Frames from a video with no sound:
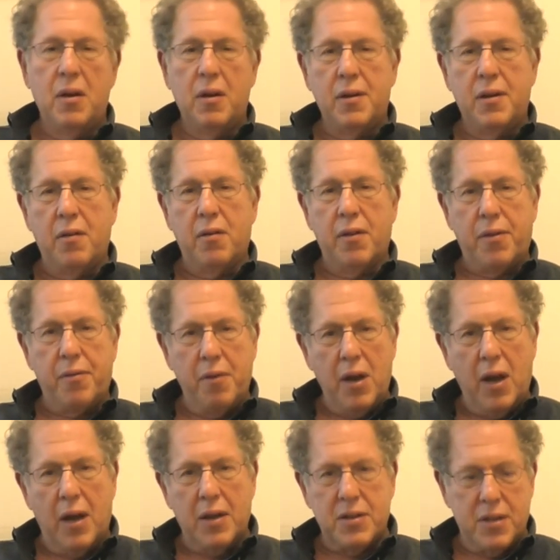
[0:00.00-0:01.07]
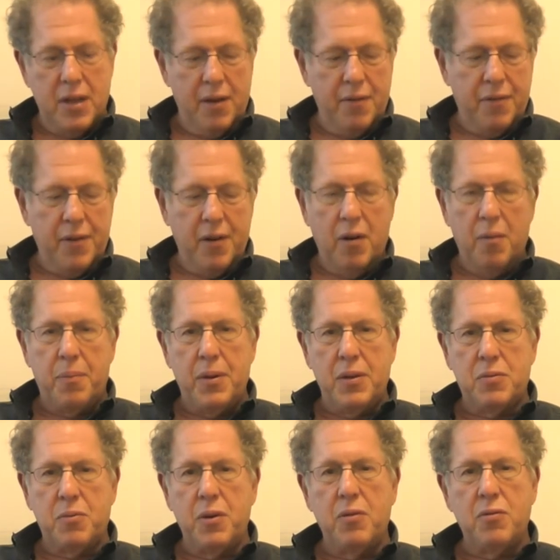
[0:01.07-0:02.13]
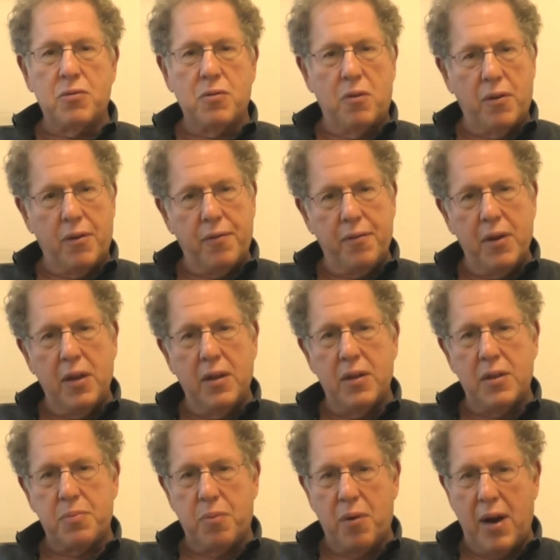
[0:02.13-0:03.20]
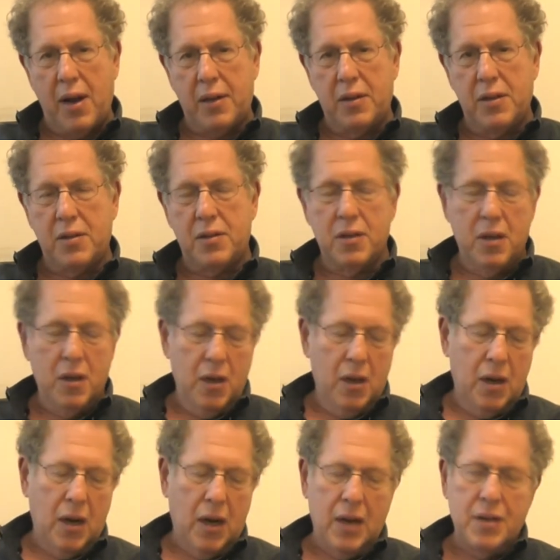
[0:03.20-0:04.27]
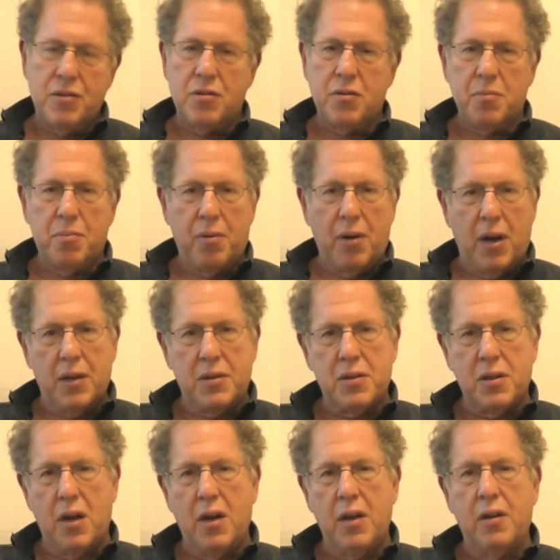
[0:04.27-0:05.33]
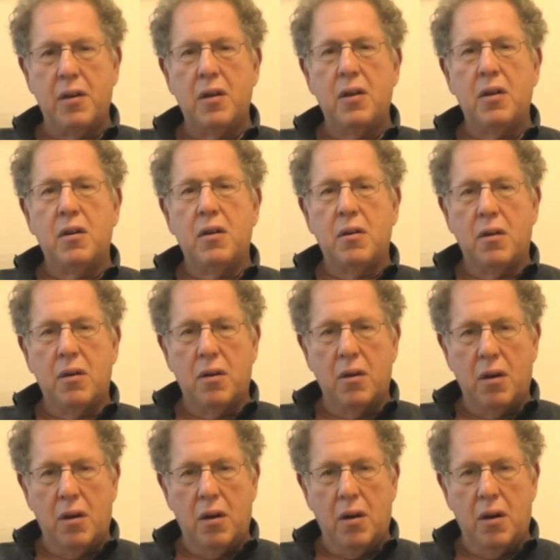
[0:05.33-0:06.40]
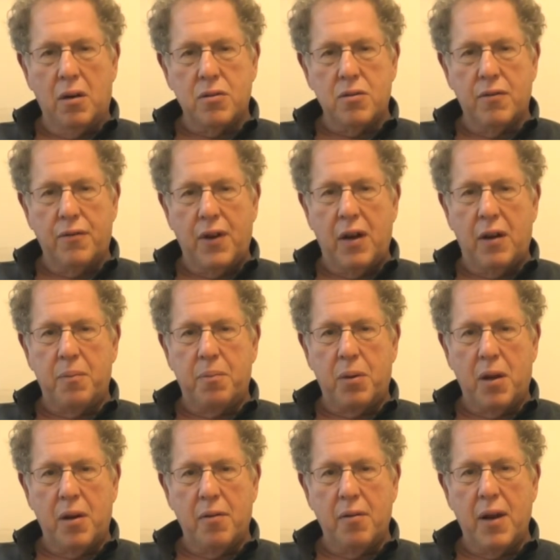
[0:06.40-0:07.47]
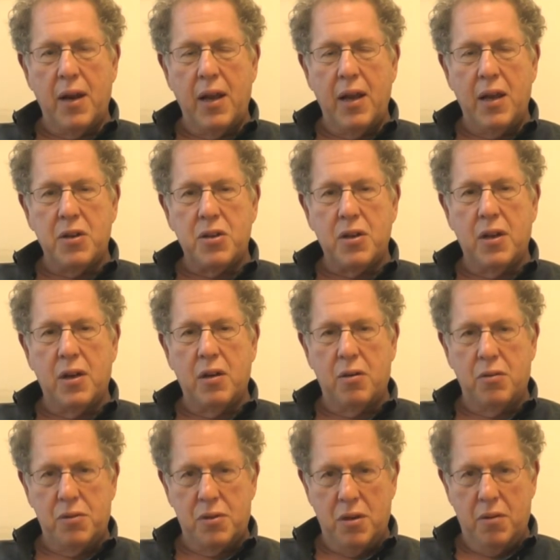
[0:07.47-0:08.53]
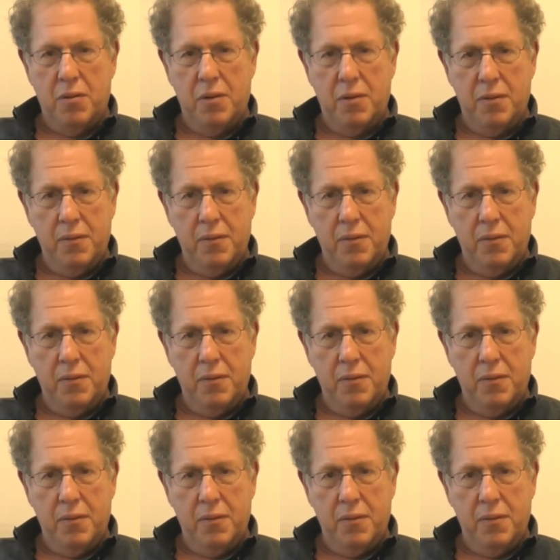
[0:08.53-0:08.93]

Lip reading: There are 3 oxidative therapies. We use all 3 in this practice: hydrogen peroxide, ultraviolet blood irradiation, and ozone.